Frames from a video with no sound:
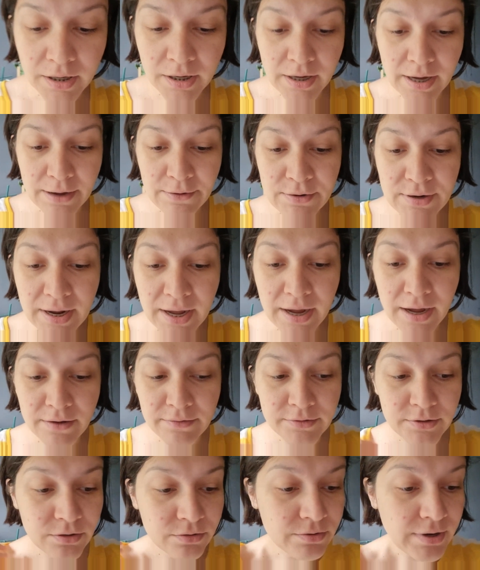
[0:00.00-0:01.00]
I will
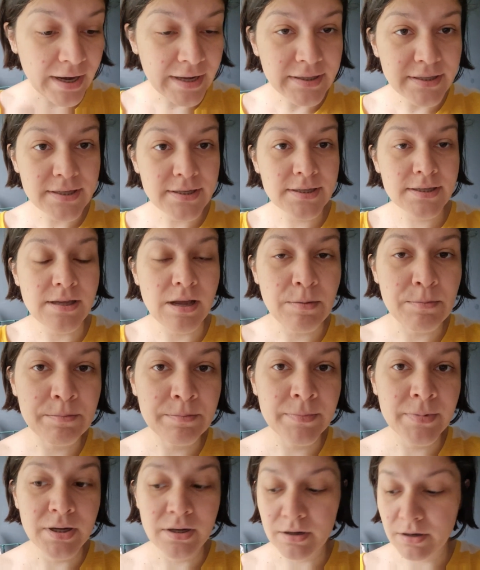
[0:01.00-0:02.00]
have to write
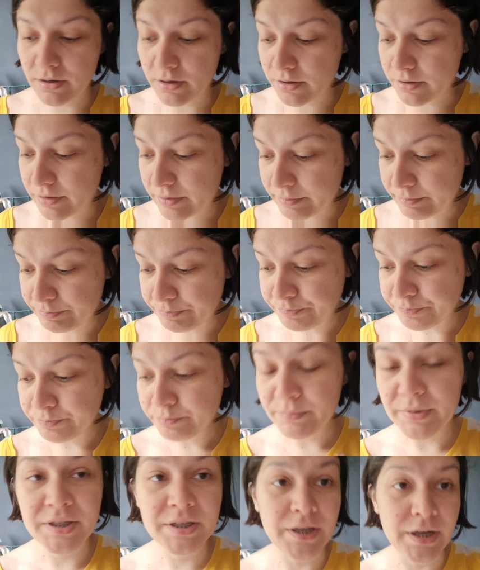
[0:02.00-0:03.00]
some
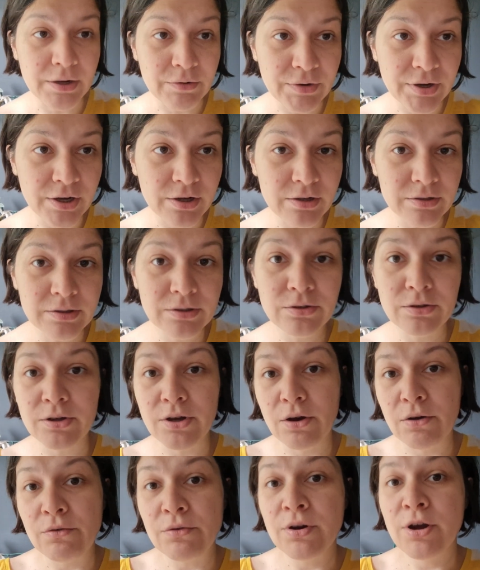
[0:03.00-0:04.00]
material to
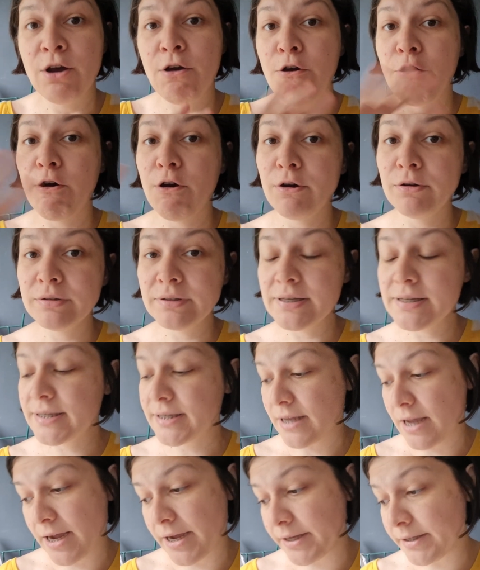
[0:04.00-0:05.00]
go on the
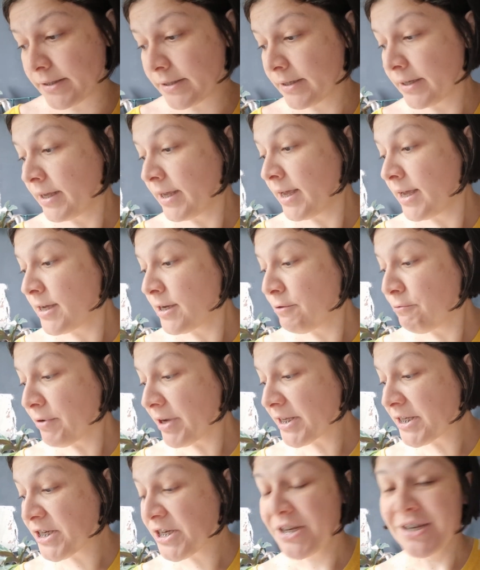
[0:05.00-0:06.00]
site,
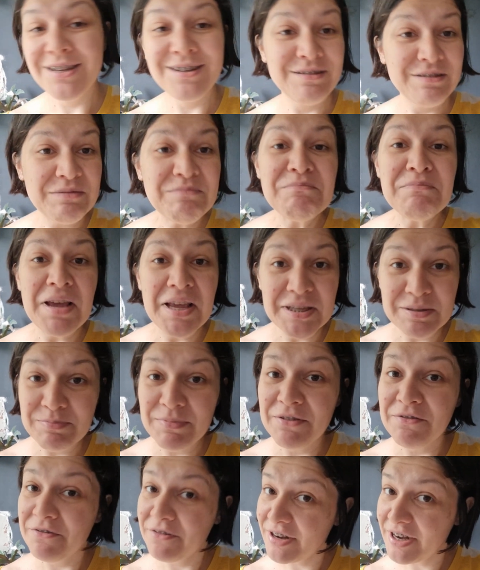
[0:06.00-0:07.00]
which makes
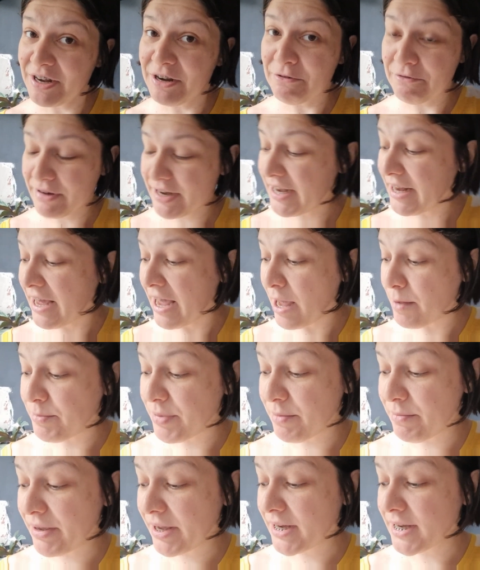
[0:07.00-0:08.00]
me really, really
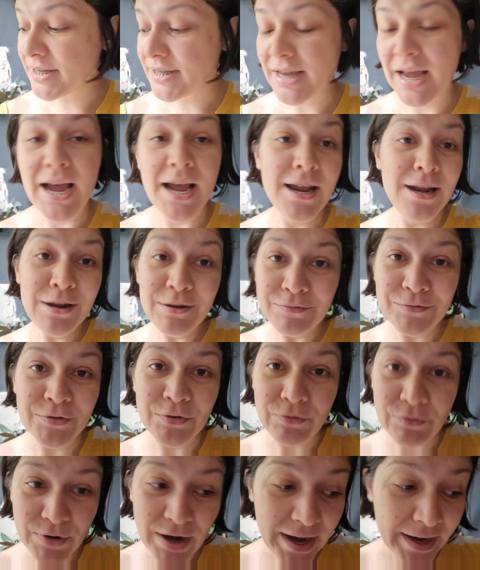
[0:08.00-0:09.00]
happy because I love to
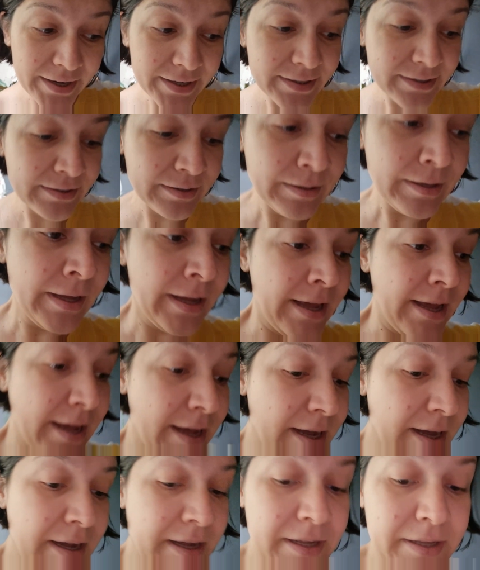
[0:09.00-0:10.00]
write,
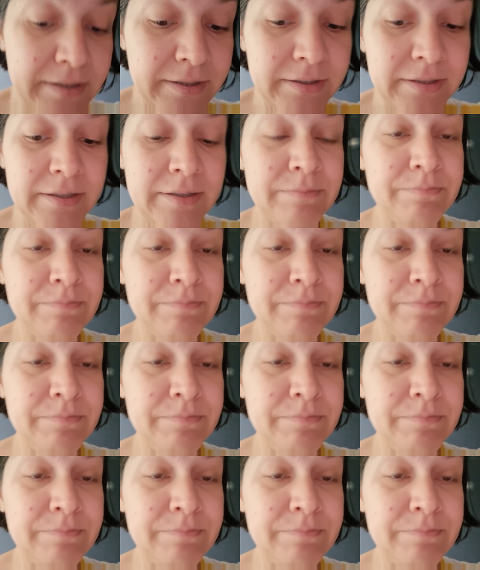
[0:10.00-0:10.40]
and